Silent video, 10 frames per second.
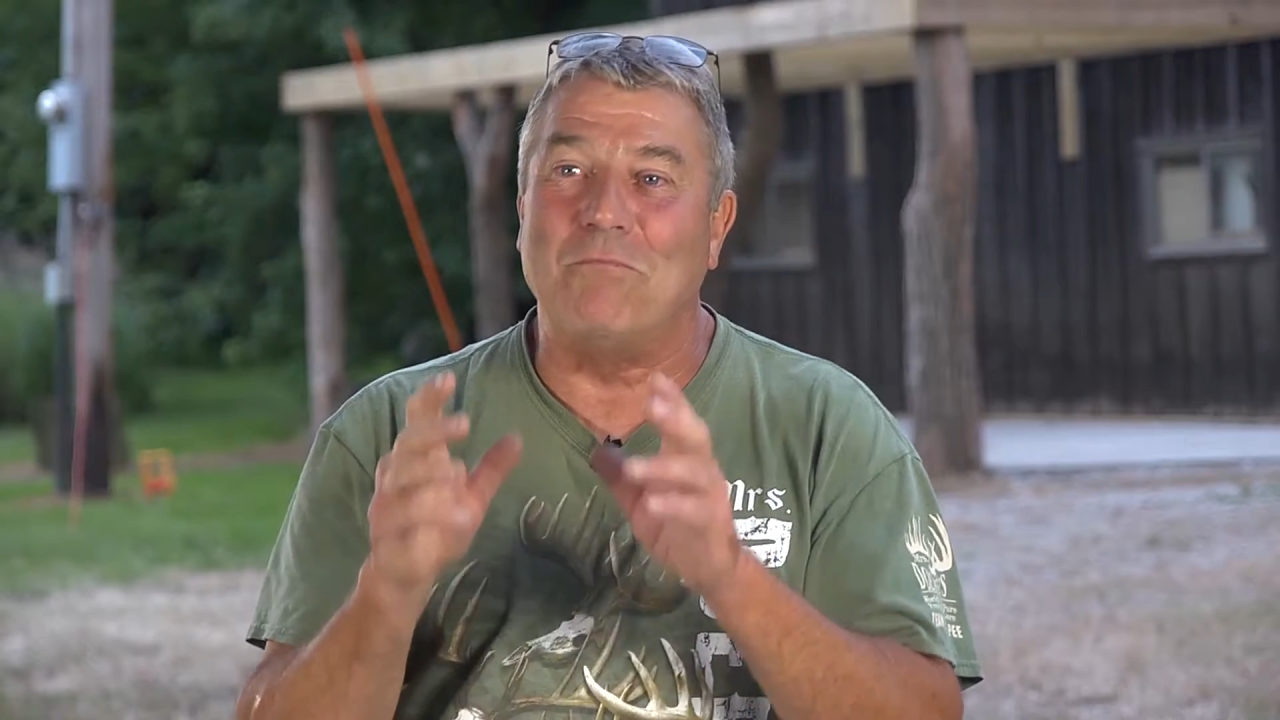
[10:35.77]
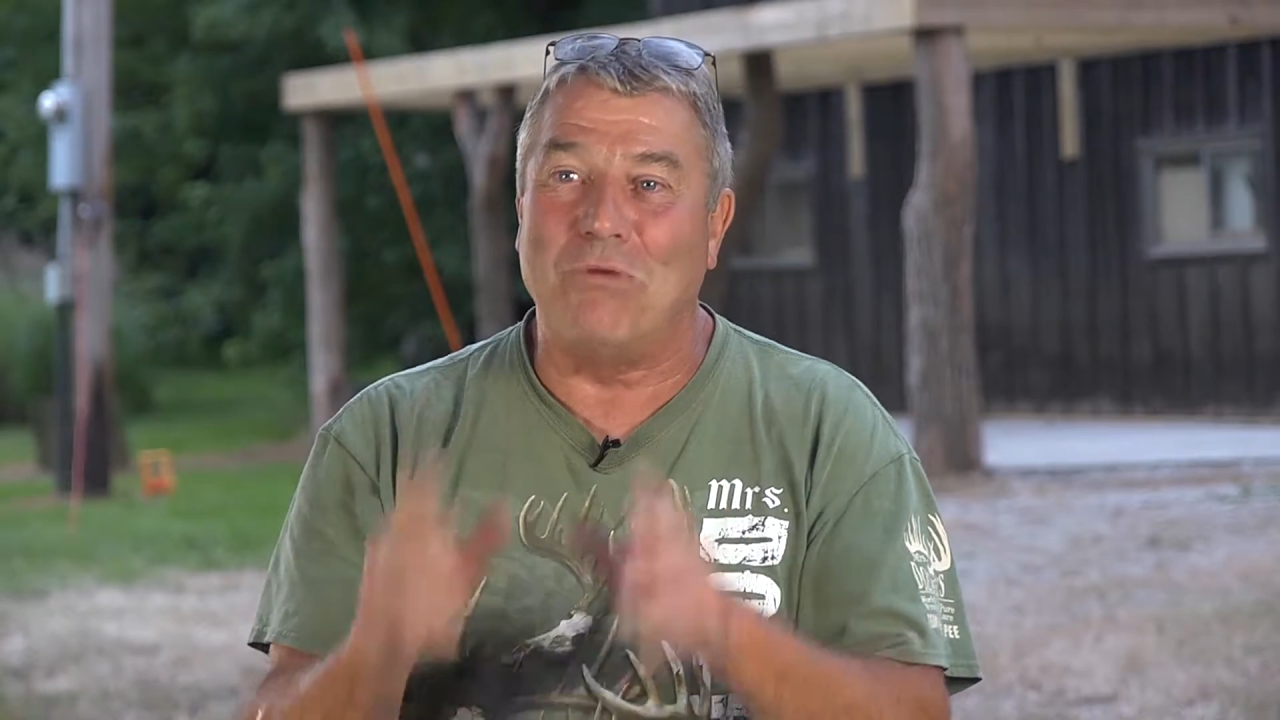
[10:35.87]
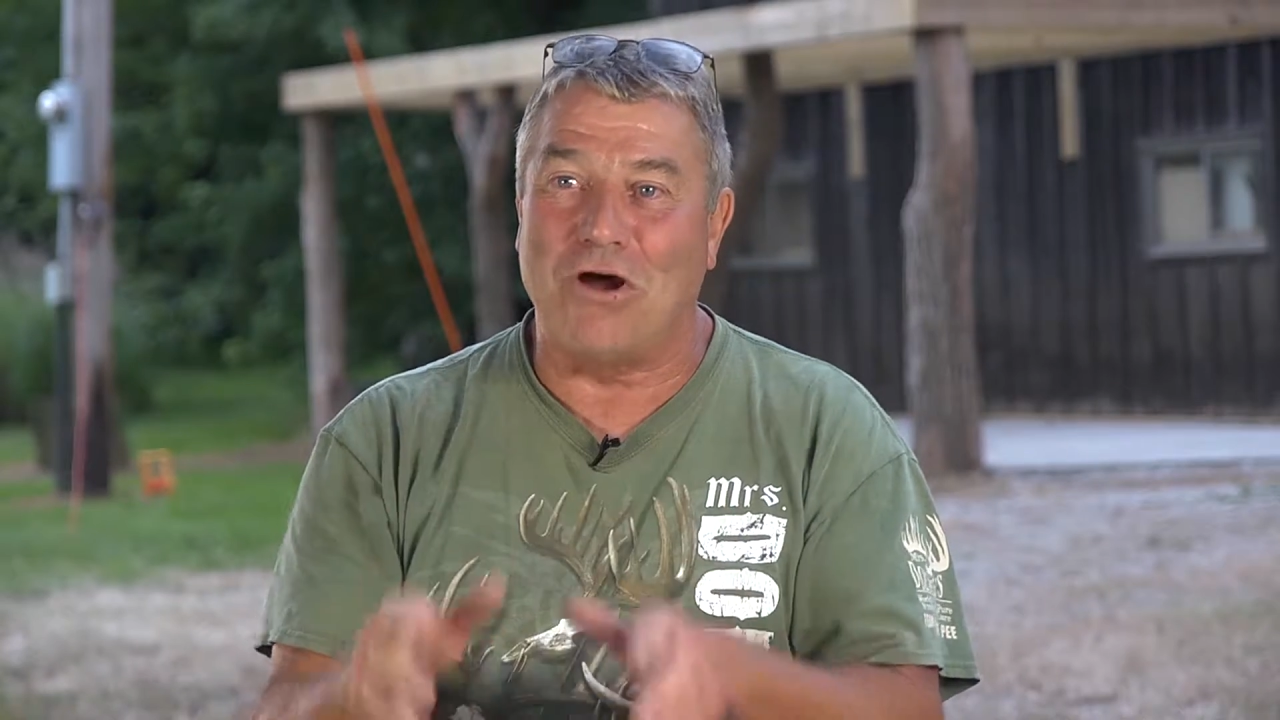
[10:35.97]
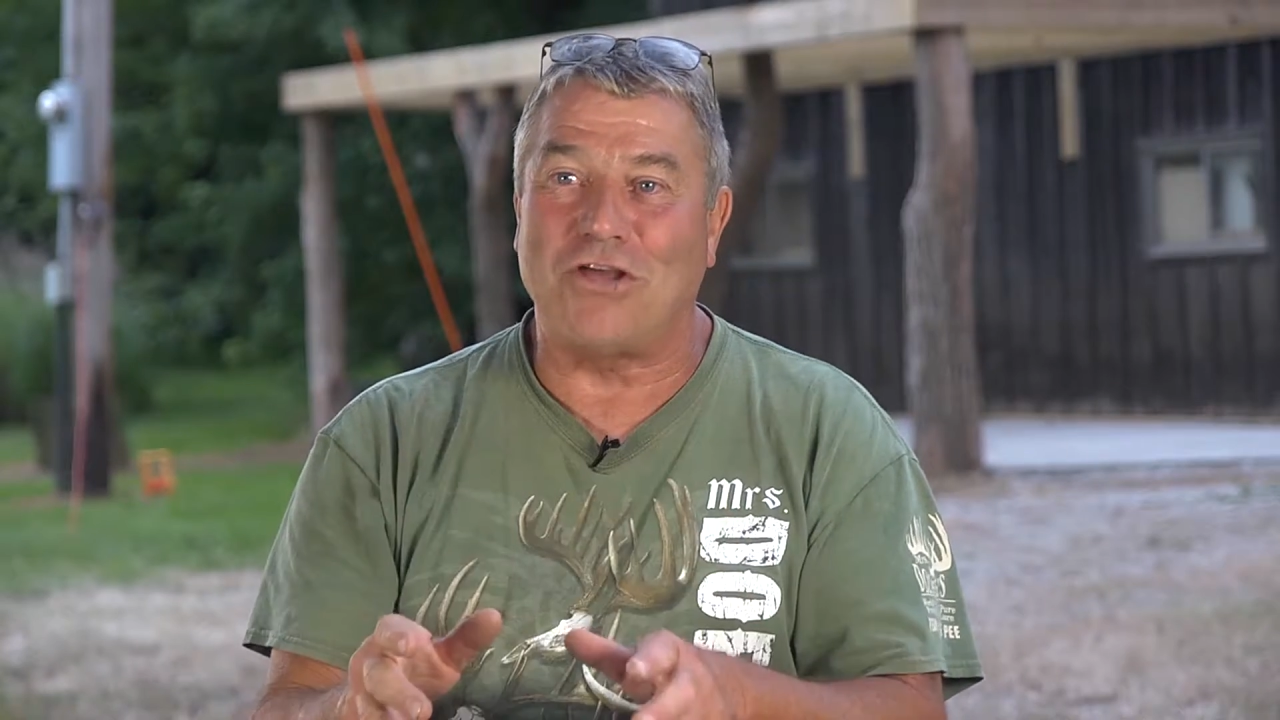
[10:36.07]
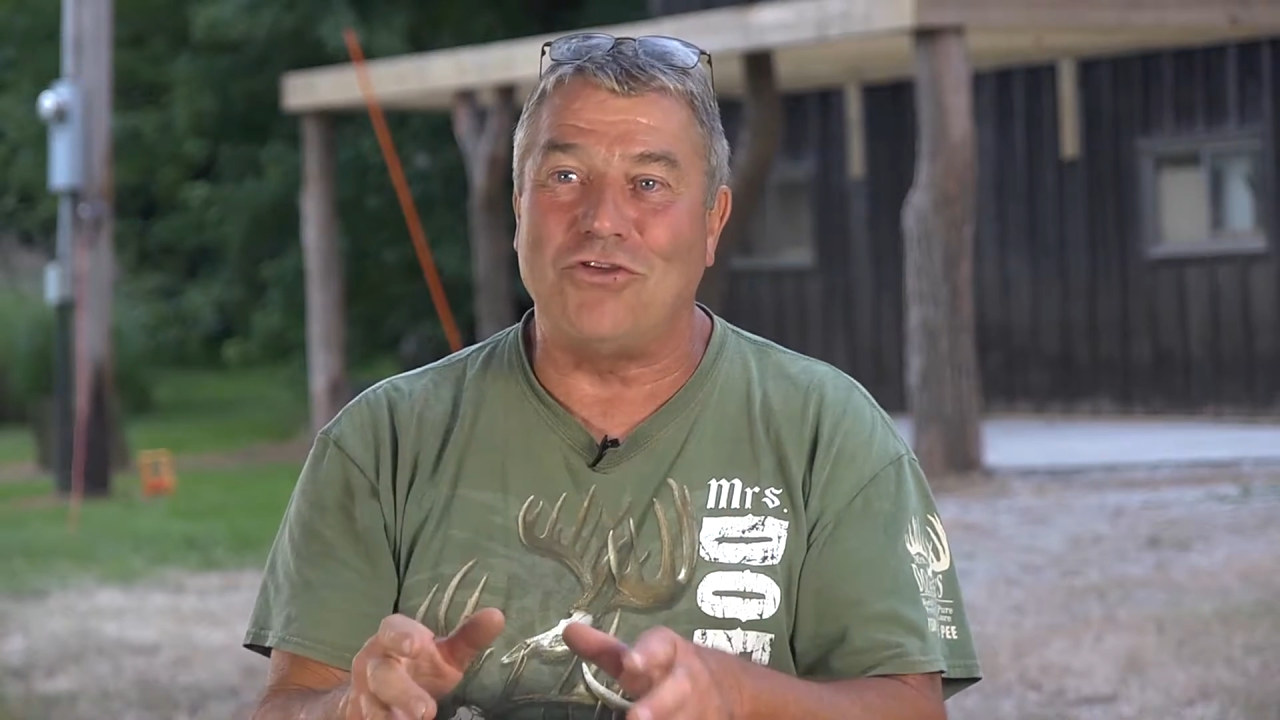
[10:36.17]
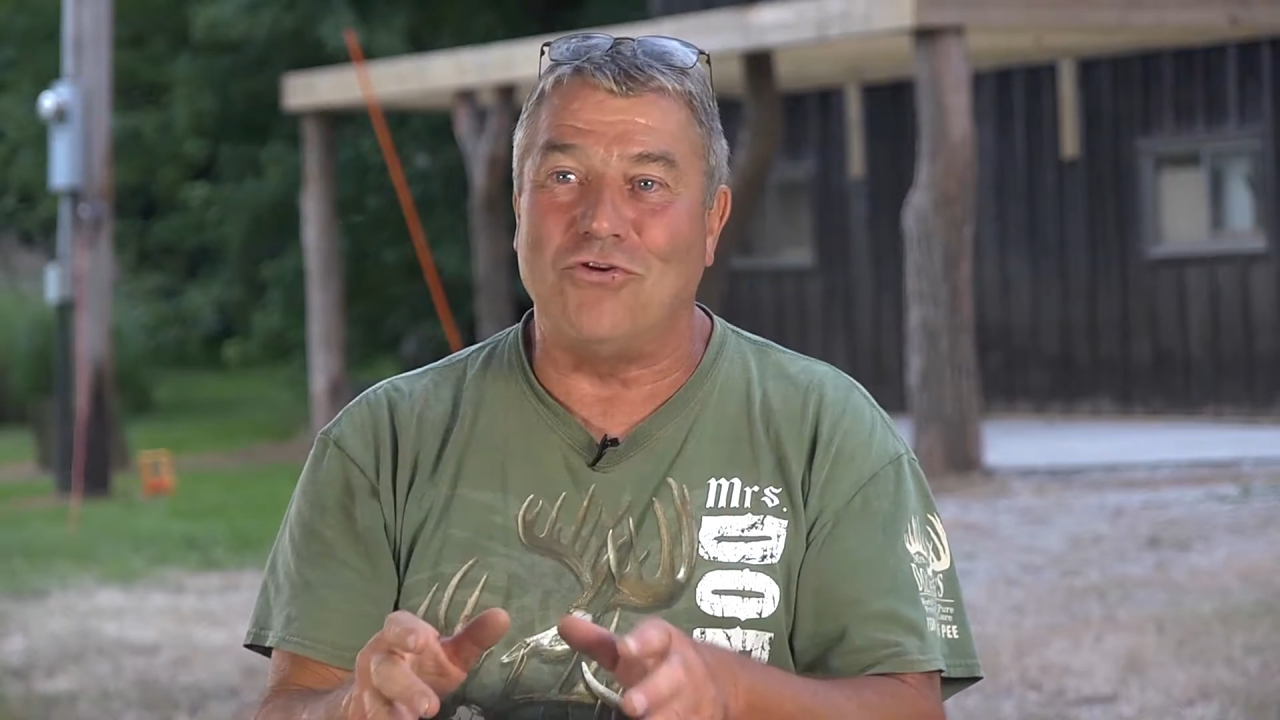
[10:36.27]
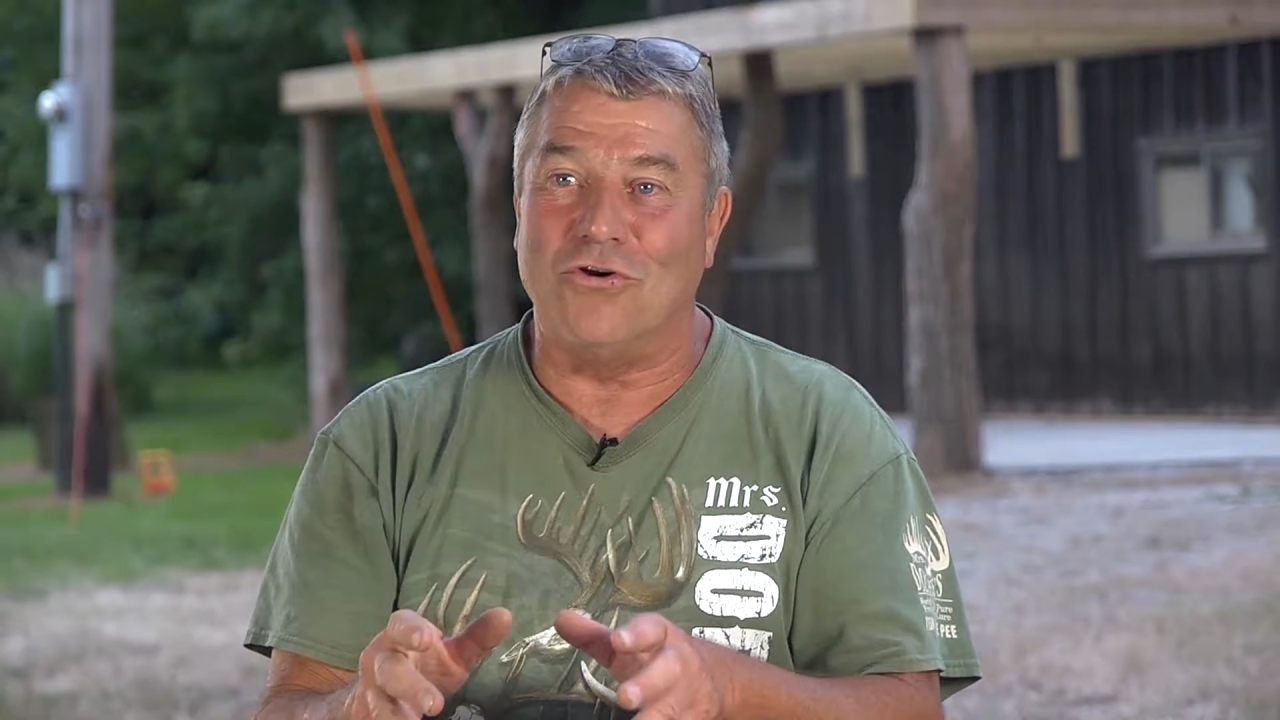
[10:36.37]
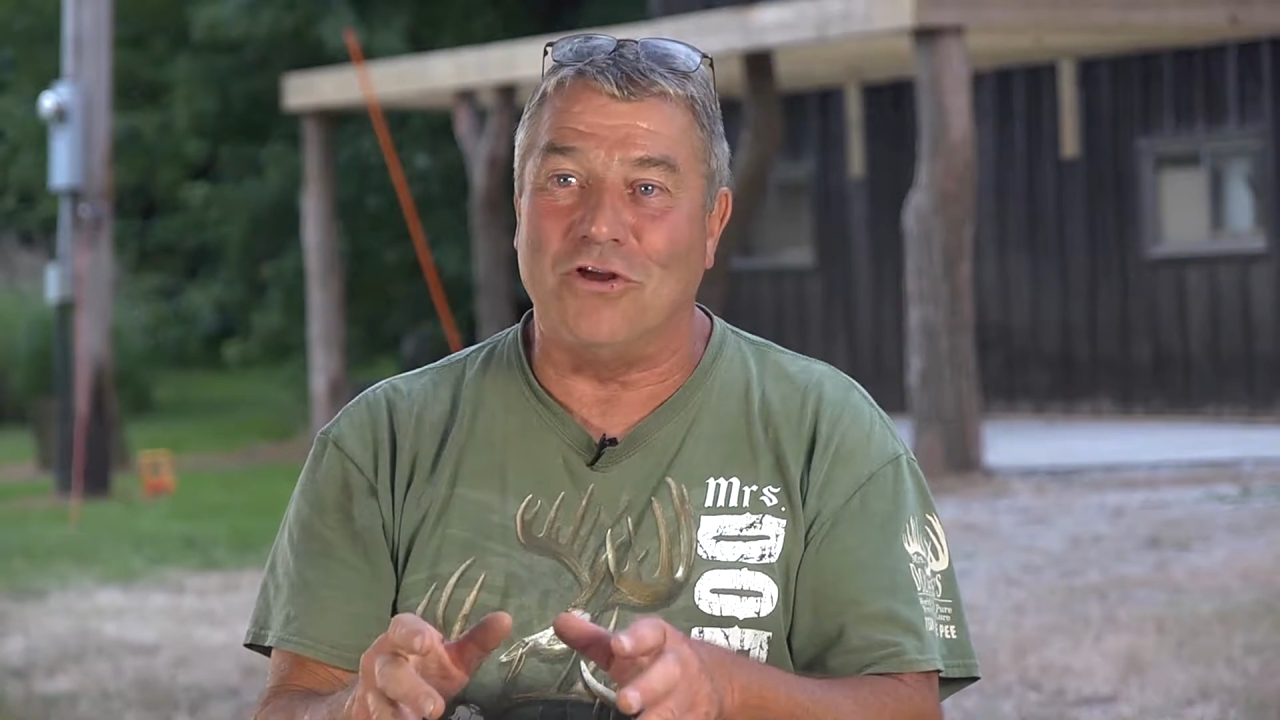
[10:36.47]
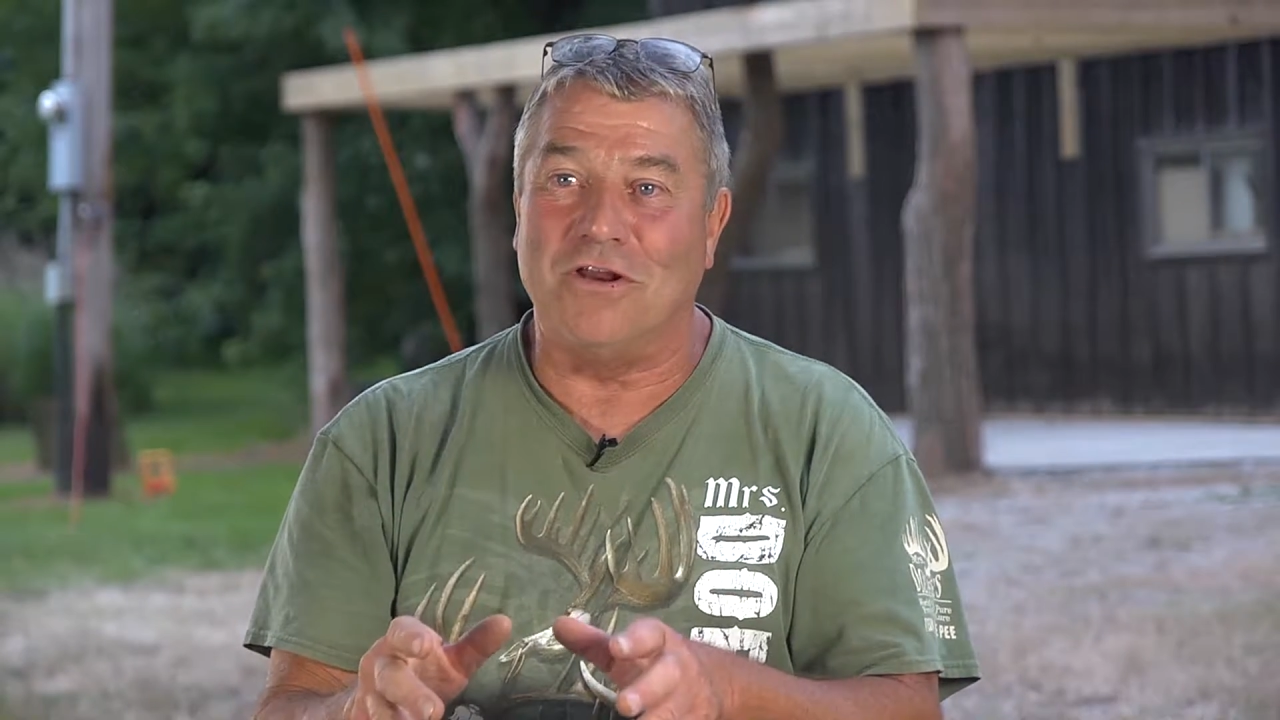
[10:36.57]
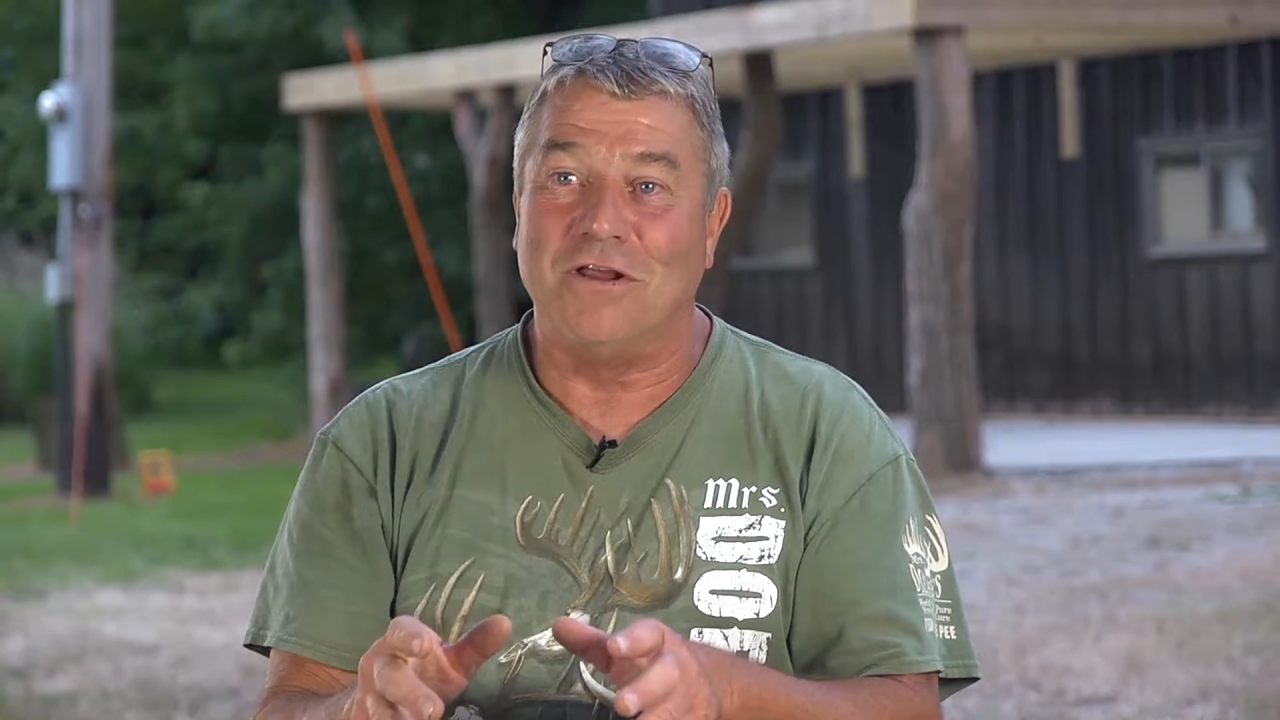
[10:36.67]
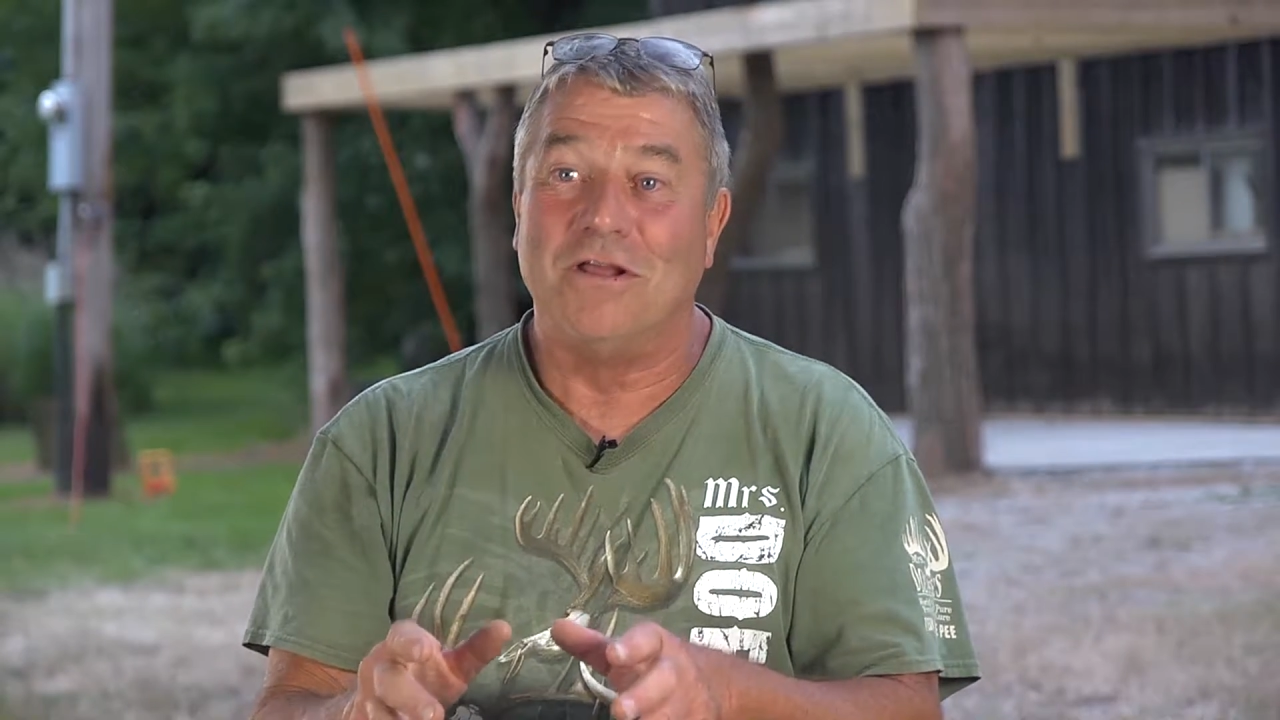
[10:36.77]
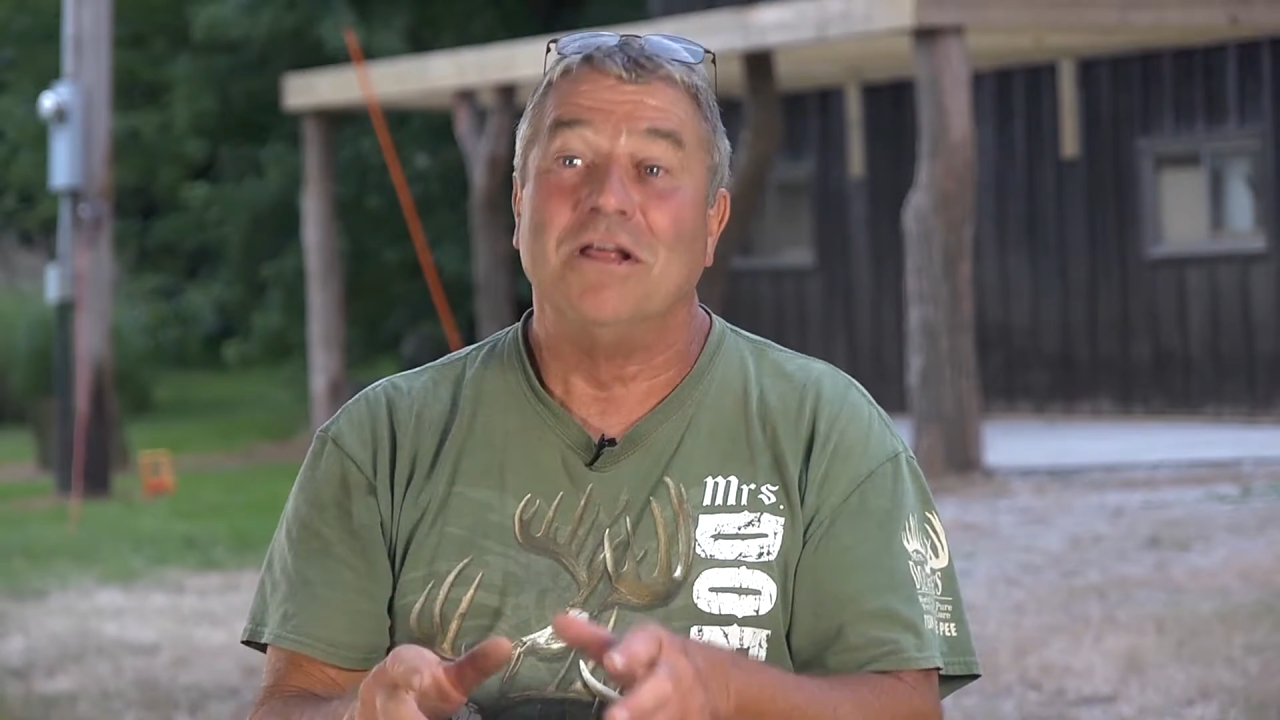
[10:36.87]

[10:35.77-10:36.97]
buck urine